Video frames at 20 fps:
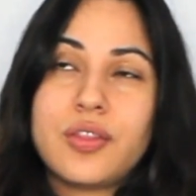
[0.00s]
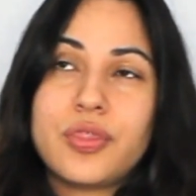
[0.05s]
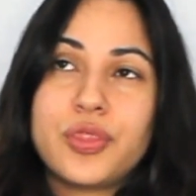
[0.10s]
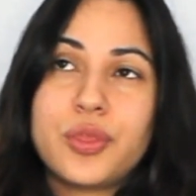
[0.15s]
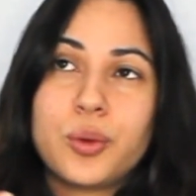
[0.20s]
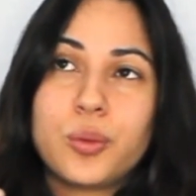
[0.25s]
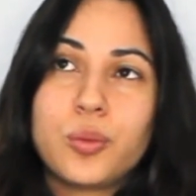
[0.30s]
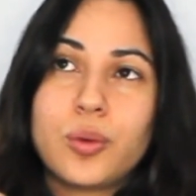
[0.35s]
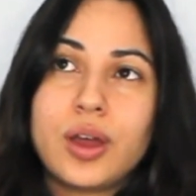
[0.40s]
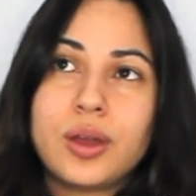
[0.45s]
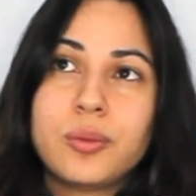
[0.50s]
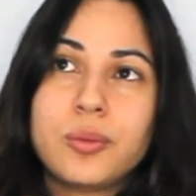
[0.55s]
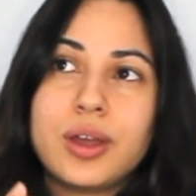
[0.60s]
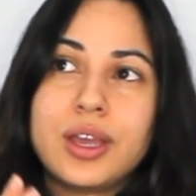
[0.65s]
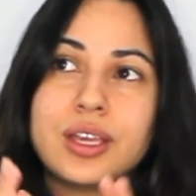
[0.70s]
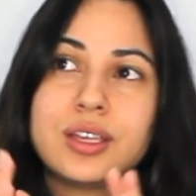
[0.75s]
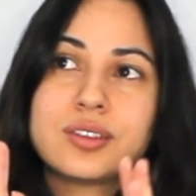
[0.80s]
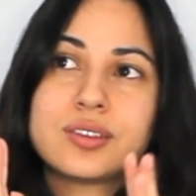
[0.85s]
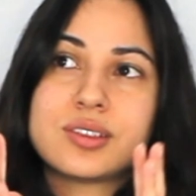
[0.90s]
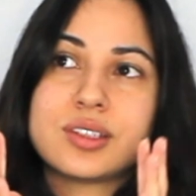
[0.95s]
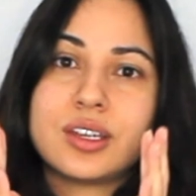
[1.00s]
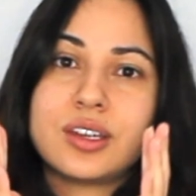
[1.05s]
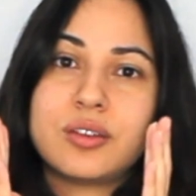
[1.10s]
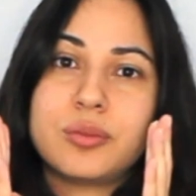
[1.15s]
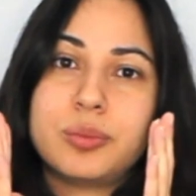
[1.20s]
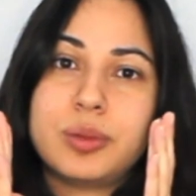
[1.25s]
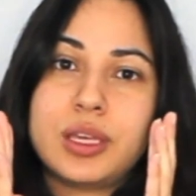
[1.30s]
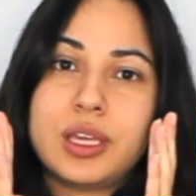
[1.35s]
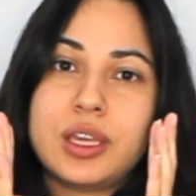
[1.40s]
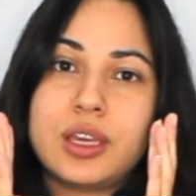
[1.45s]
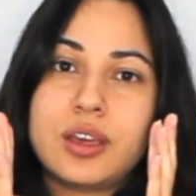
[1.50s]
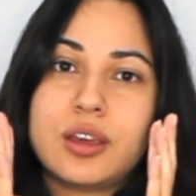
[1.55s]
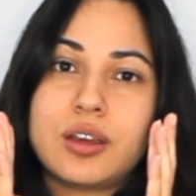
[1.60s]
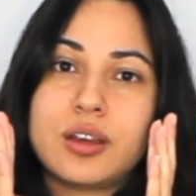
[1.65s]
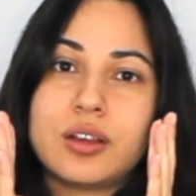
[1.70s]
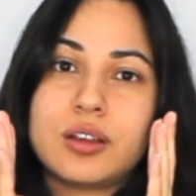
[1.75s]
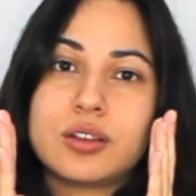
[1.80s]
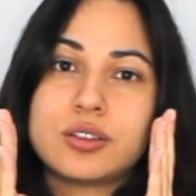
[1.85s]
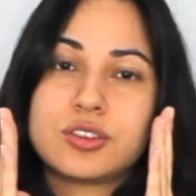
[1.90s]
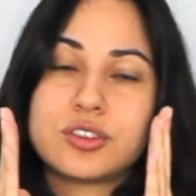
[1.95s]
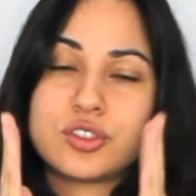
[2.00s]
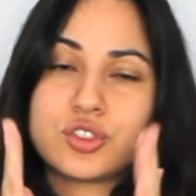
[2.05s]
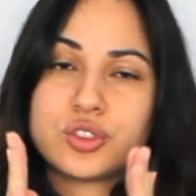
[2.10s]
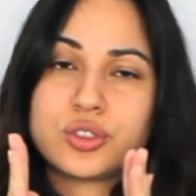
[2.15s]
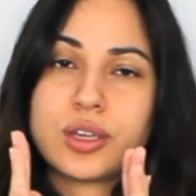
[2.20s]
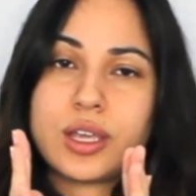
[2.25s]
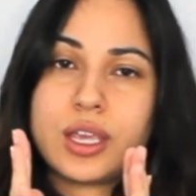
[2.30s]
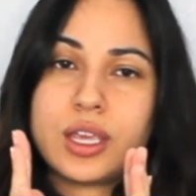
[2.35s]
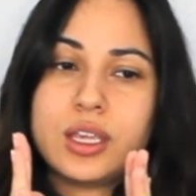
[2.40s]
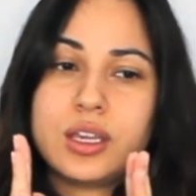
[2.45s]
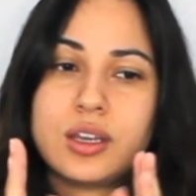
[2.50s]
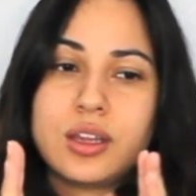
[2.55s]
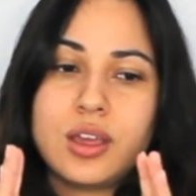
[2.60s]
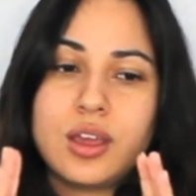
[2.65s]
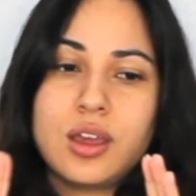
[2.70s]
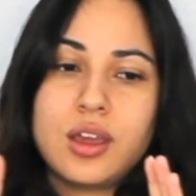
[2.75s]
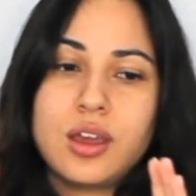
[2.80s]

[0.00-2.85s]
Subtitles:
The runway, instead of being straight